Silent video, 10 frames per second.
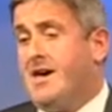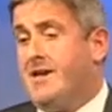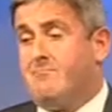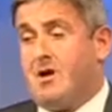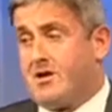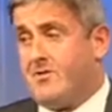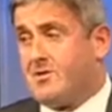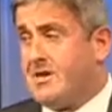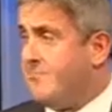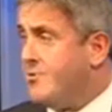I'll give you an
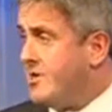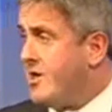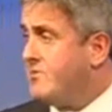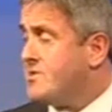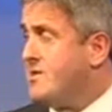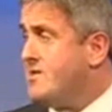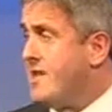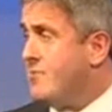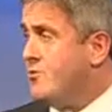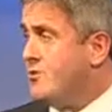example. The overseas
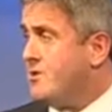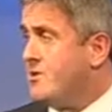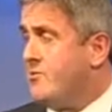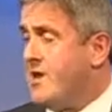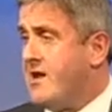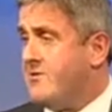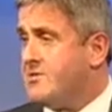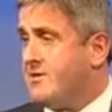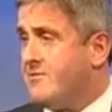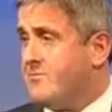network that we're
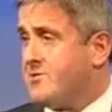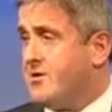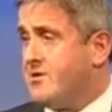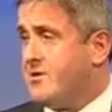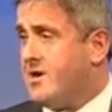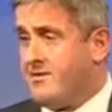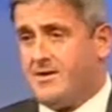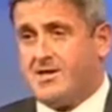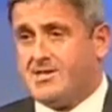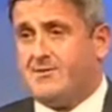inheriting from soccer, I
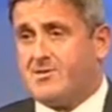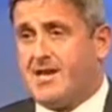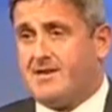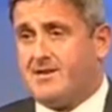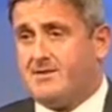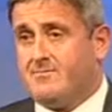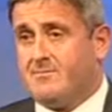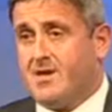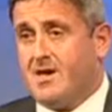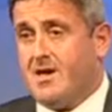think, is outstanding.
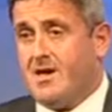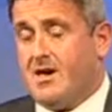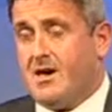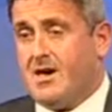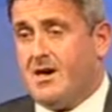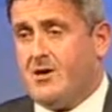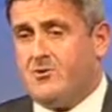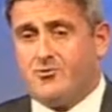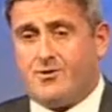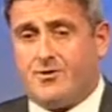
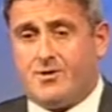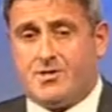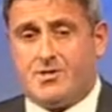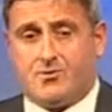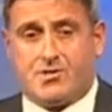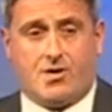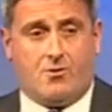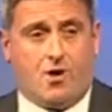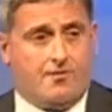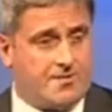130 or
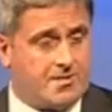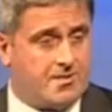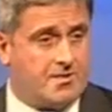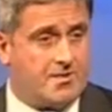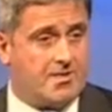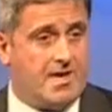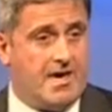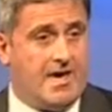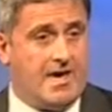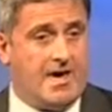so officers,
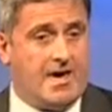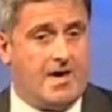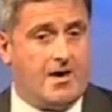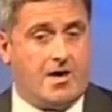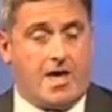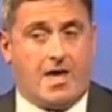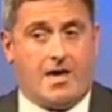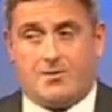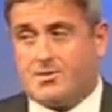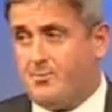
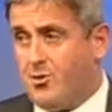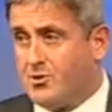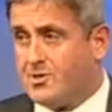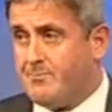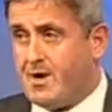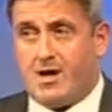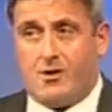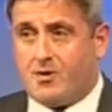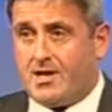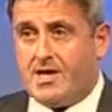supported by
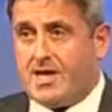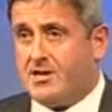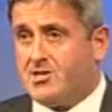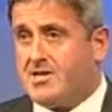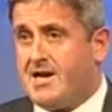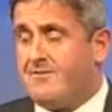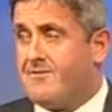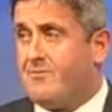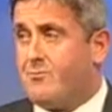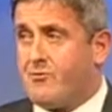locally engaged
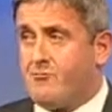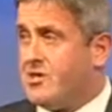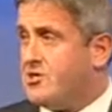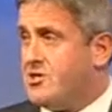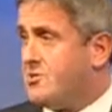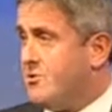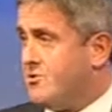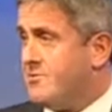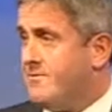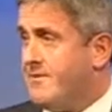staff, with reach into
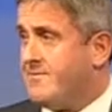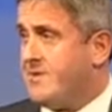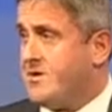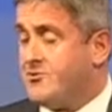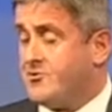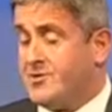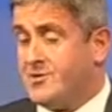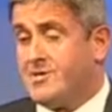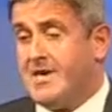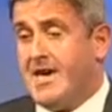150
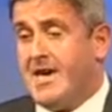countries.